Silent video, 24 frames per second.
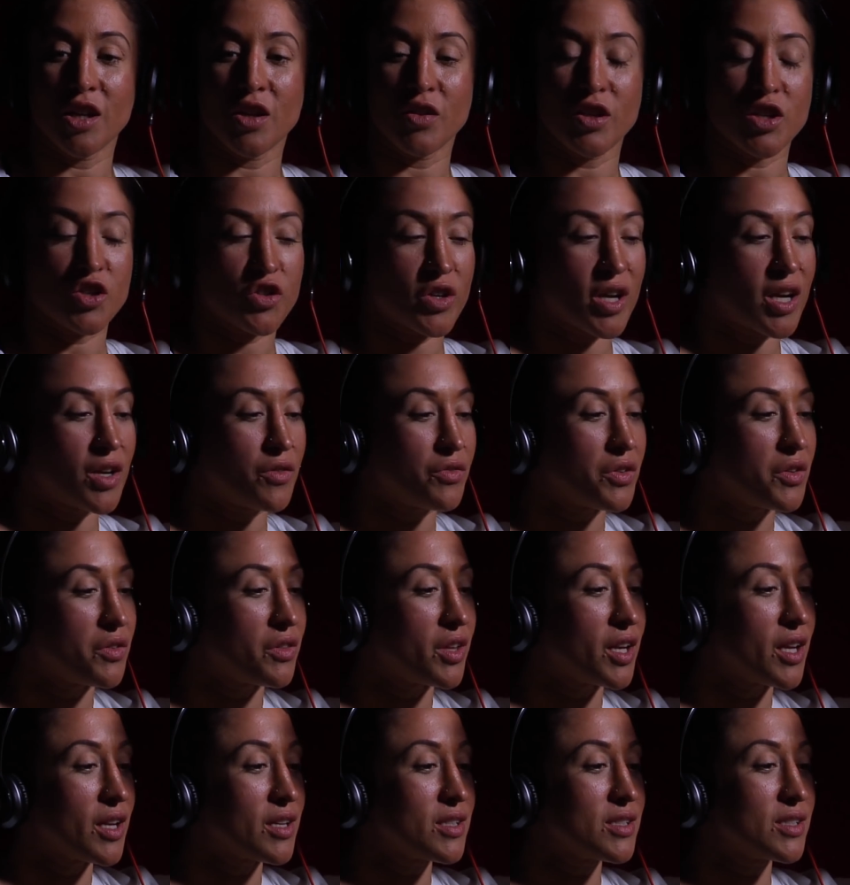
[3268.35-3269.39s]
They try a few
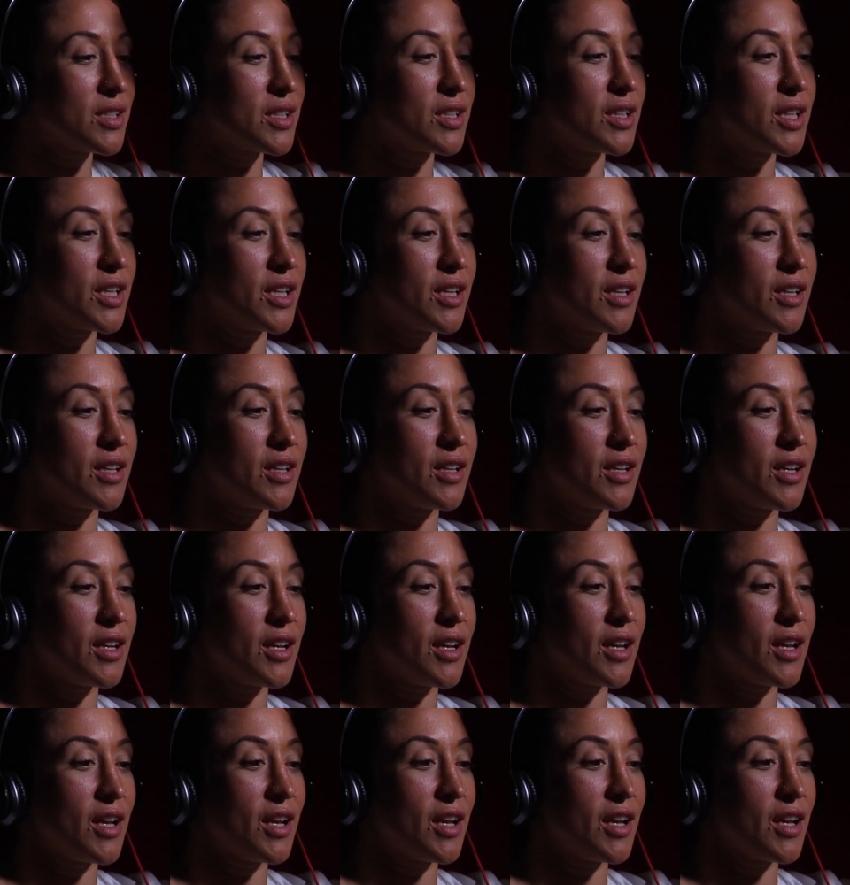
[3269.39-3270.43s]
things, and then
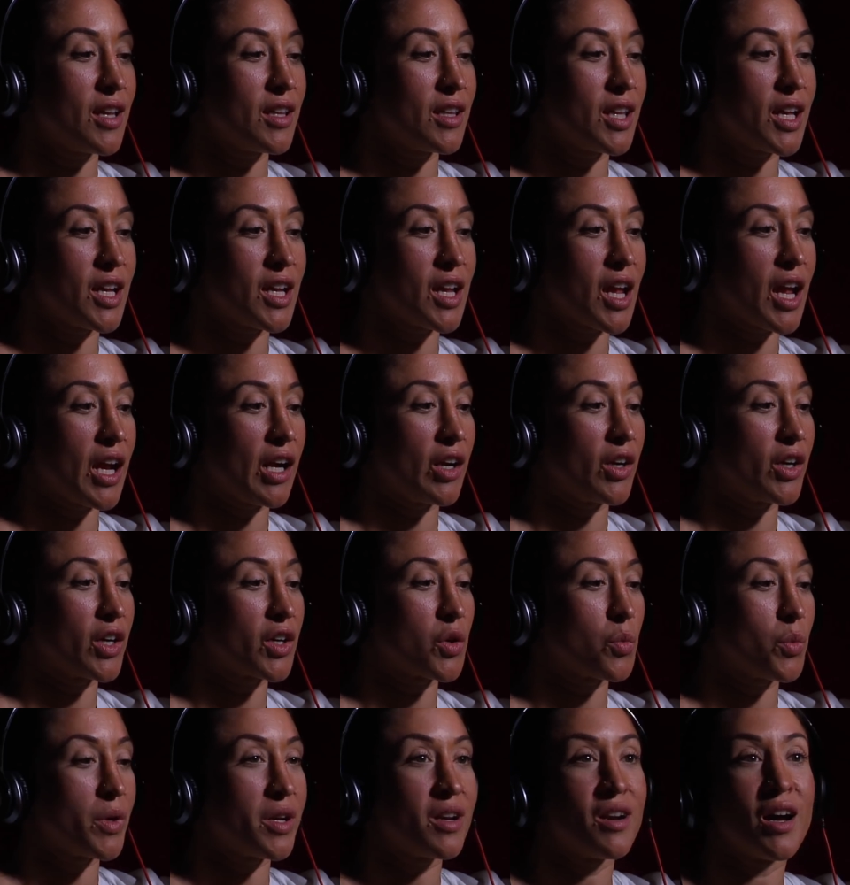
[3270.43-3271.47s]
like
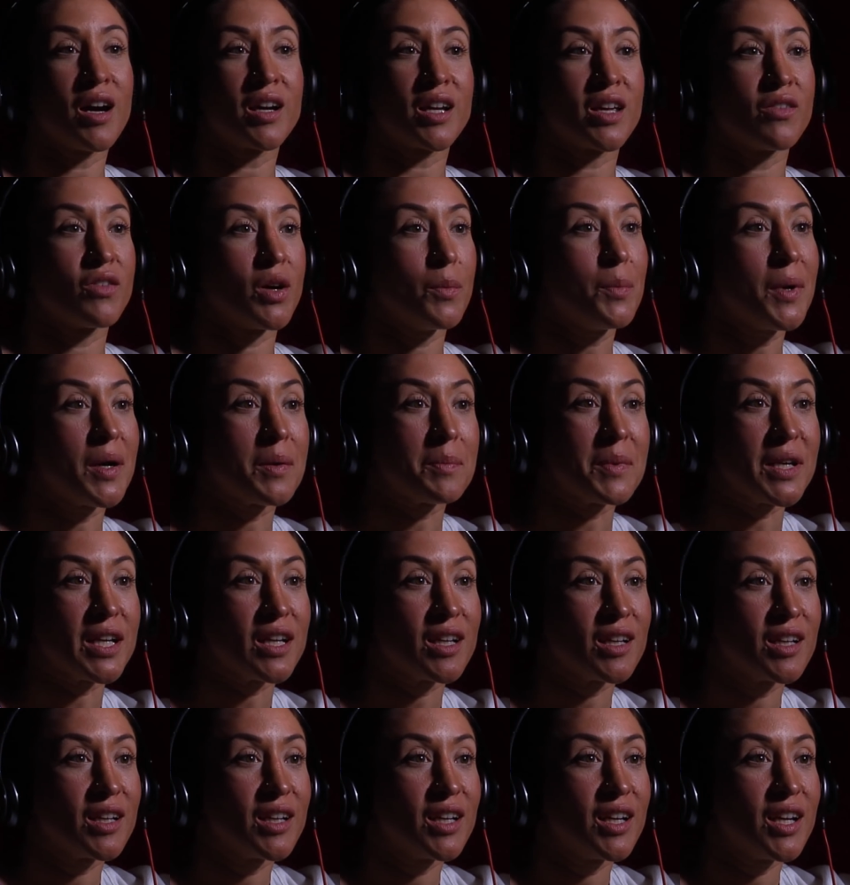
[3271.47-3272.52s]
Eric would not give up on
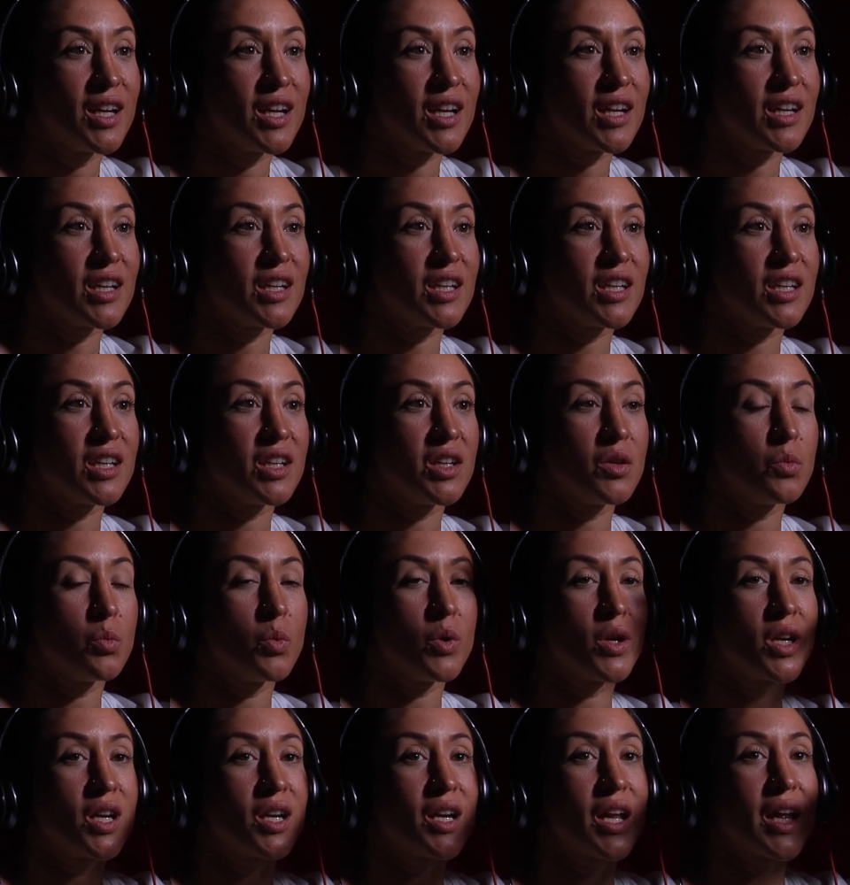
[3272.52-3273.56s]
me. He
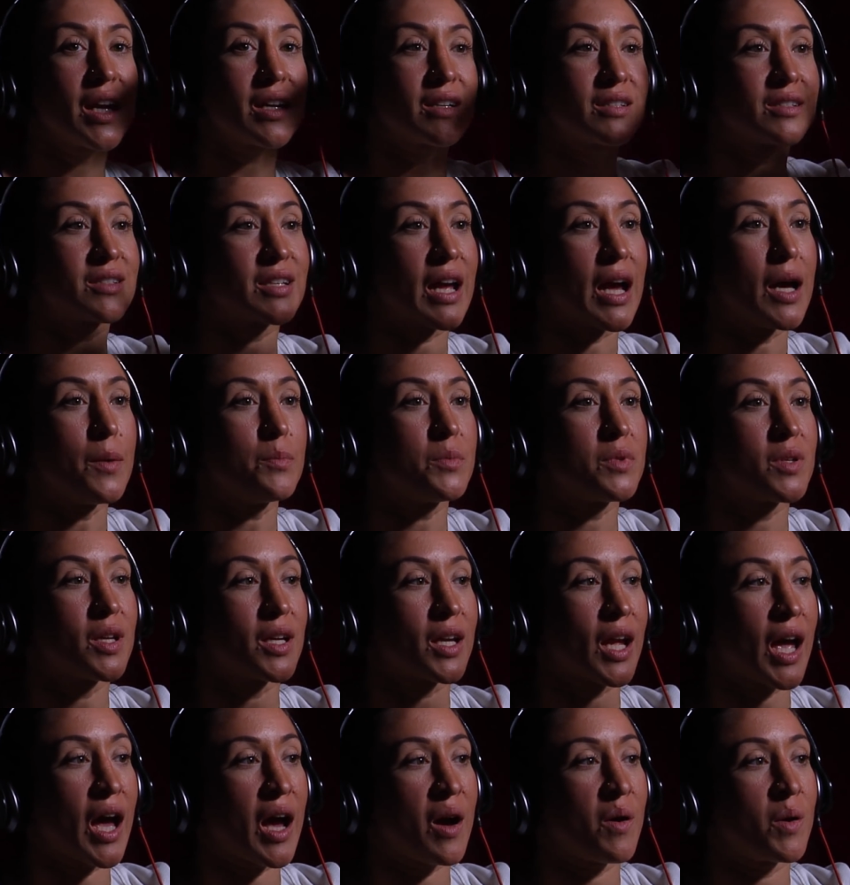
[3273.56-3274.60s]
wouldn't accept
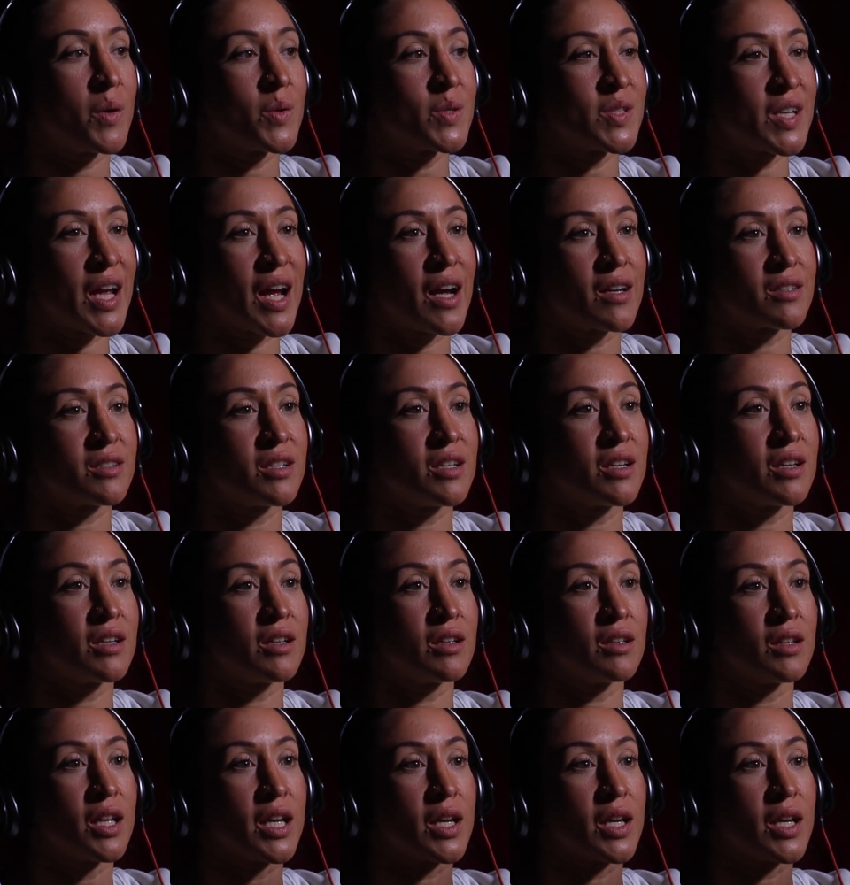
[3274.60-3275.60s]
like how I was acting and